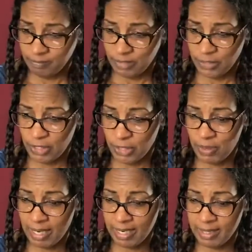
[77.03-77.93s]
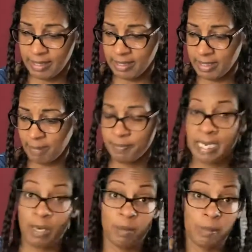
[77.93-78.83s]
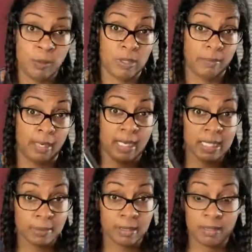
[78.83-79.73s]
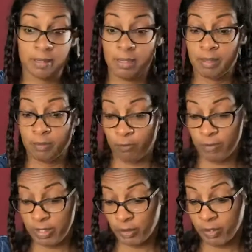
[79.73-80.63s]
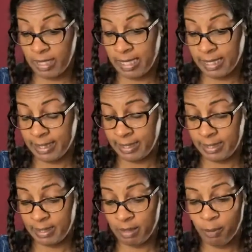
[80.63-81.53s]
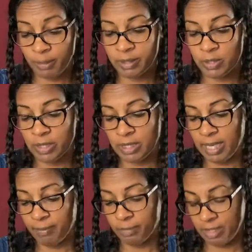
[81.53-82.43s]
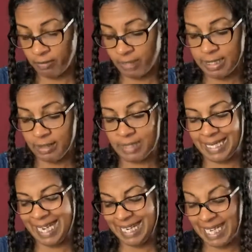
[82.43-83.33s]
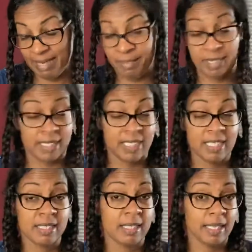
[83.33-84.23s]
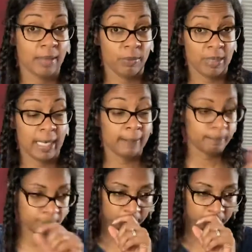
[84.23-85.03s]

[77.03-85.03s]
So I ended up now, I'm using my husband's reader, and the book that I'm reading right now that came in, and see, this is the same with that.